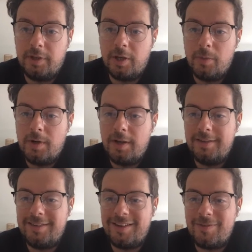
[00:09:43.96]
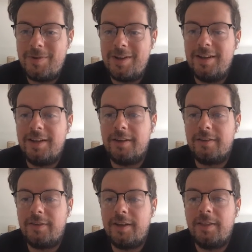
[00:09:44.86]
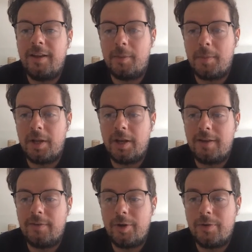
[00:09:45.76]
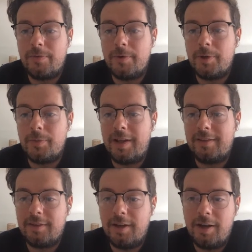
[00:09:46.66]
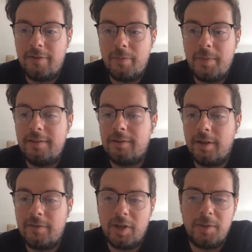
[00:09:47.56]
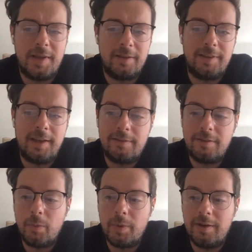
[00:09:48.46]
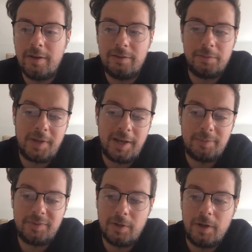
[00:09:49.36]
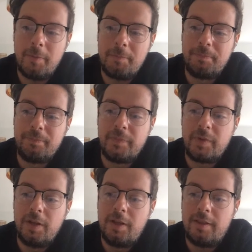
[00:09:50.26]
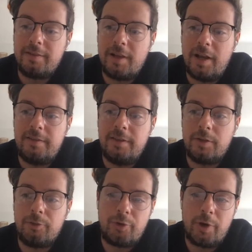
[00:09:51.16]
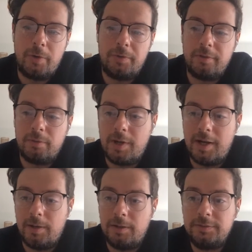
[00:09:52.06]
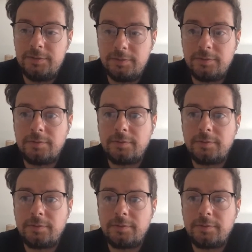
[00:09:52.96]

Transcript: So you know what, is that really going to fit in there? Am I going to have enough room? Less than half a meter, not even going to be able to get to the window, so perhaps not. There's lighting controls as well.